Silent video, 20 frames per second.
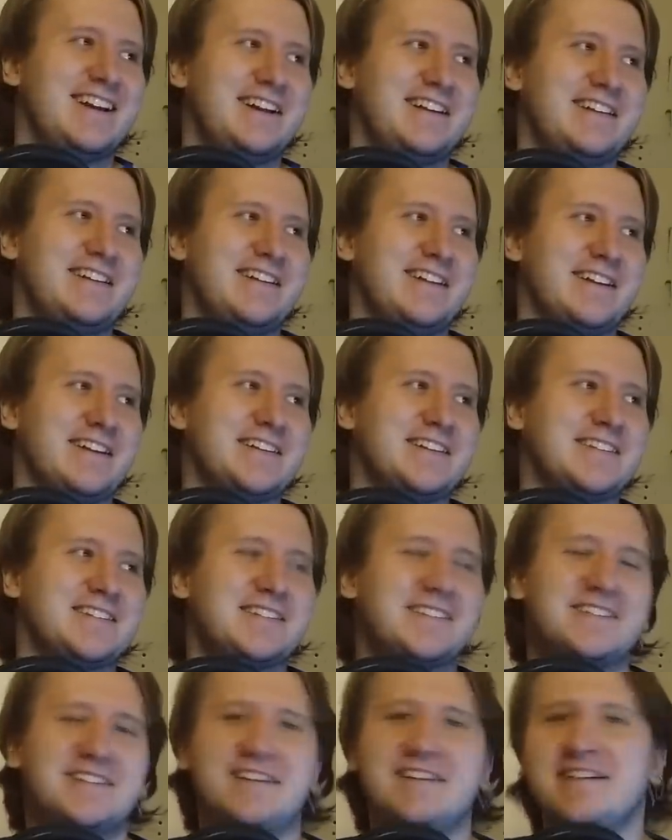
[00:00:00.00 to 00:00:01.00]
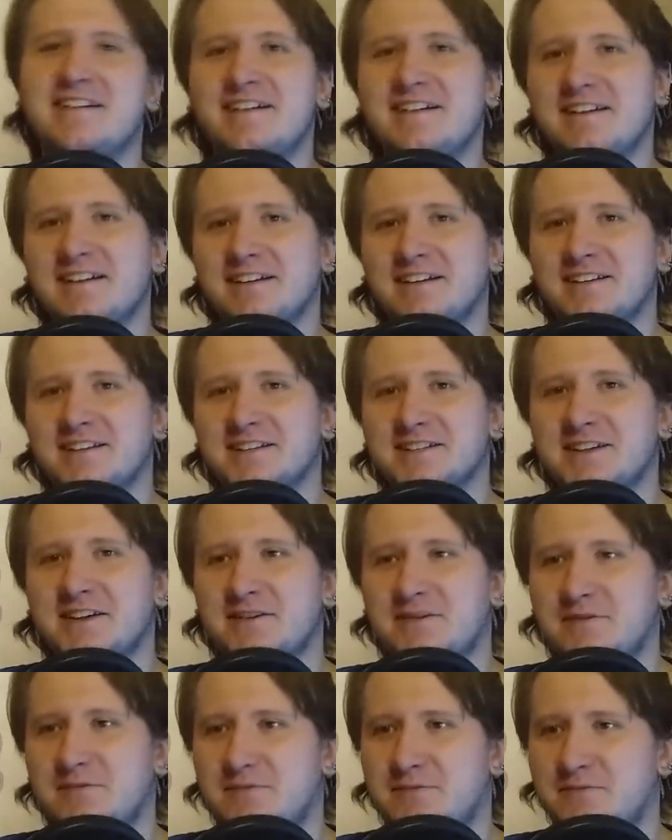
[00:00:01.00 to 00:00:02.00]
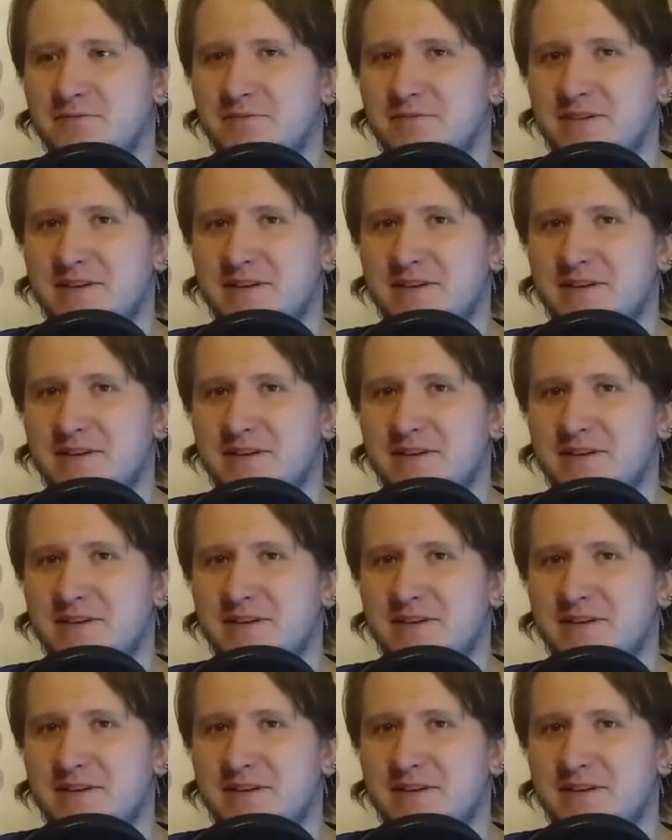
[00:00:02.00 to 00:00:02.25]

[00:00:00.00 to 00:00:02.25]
God dang it. So,